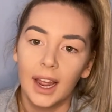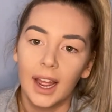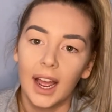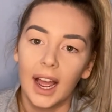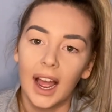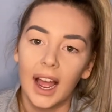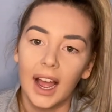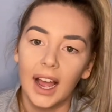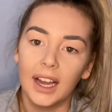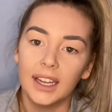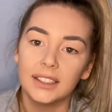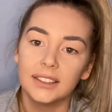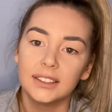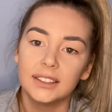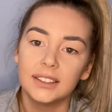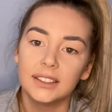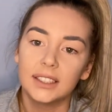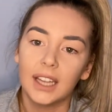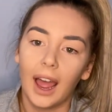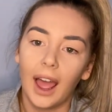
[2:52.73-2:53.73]

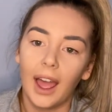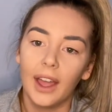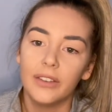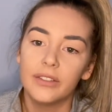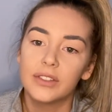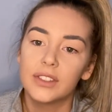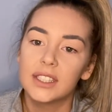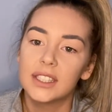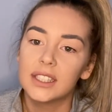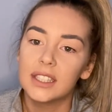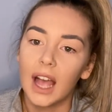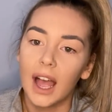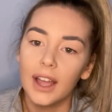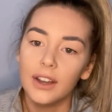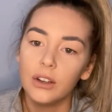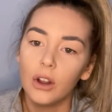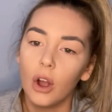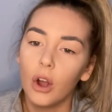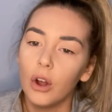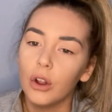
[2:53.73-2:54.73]
And I've said
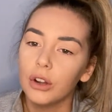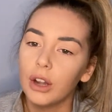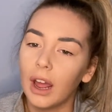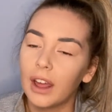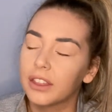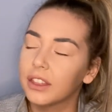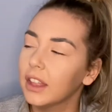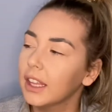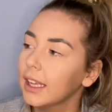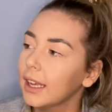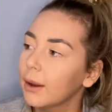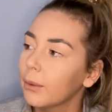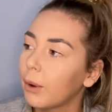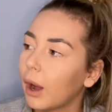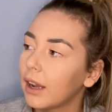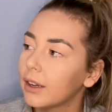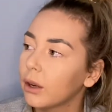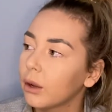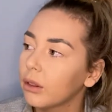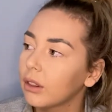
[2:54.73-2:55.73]
on, I
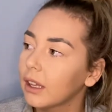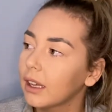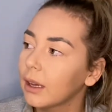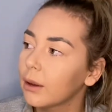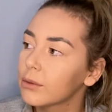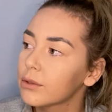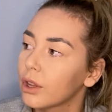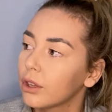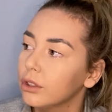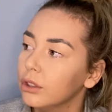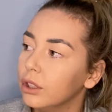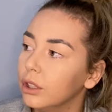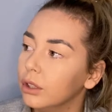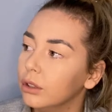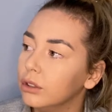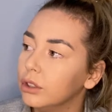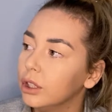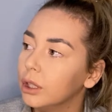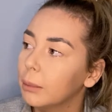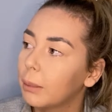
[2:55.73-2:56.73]
don't think it was on
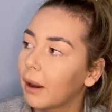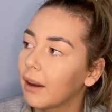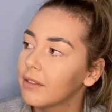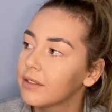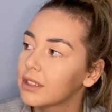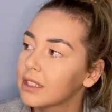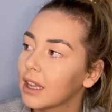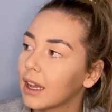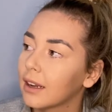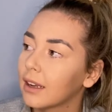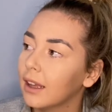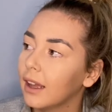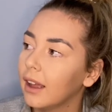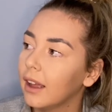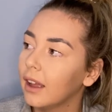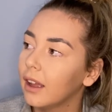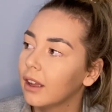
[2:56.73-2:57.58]
YouTube I've said it.